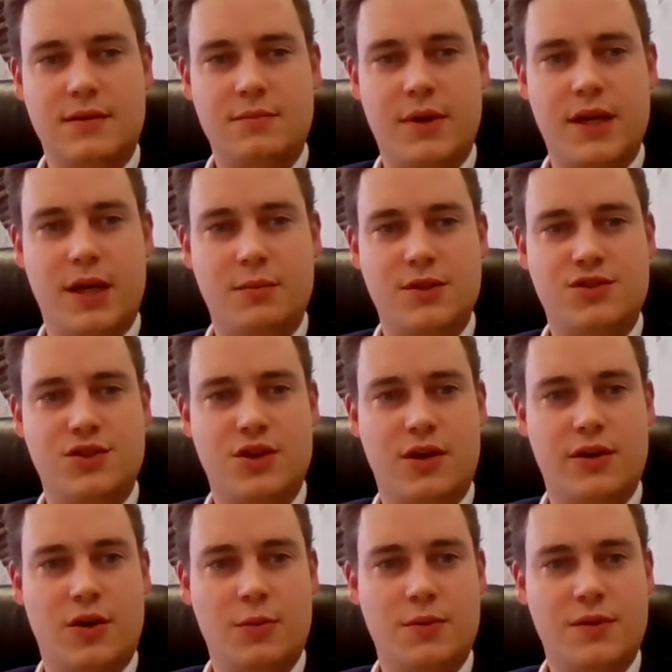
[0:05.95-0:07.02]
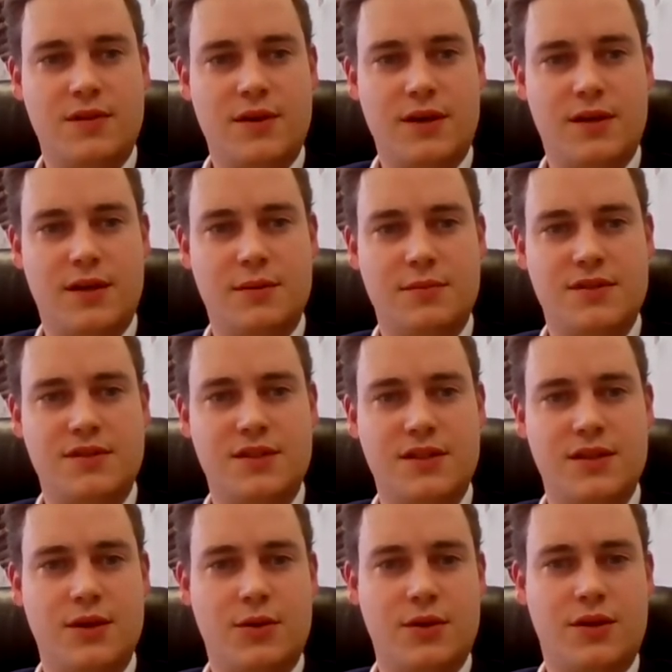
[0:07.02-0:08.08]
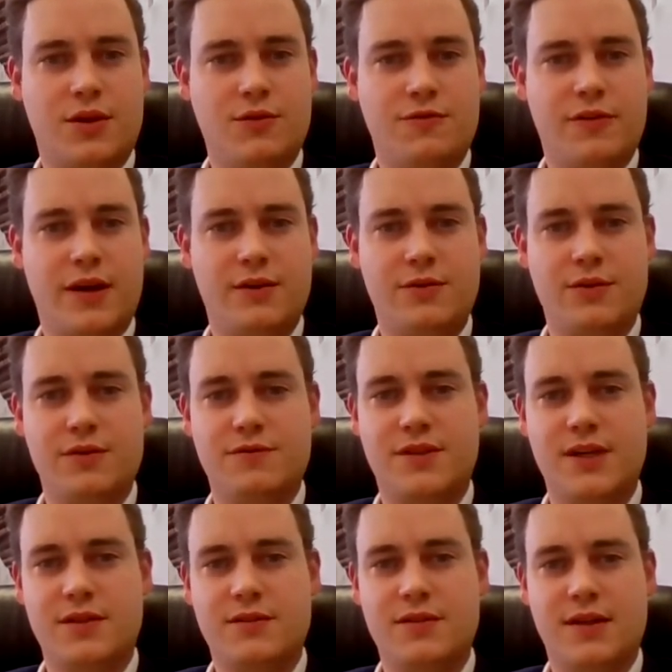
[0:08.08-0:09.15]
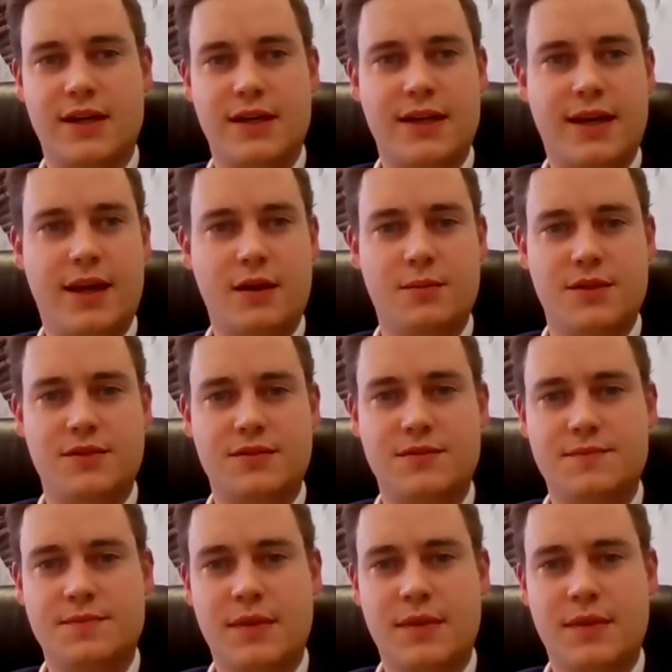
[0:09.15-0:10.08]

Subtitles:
My name is John Arbuthnot, and I'm the CEO and co-founder of Delta-9 Cannabis.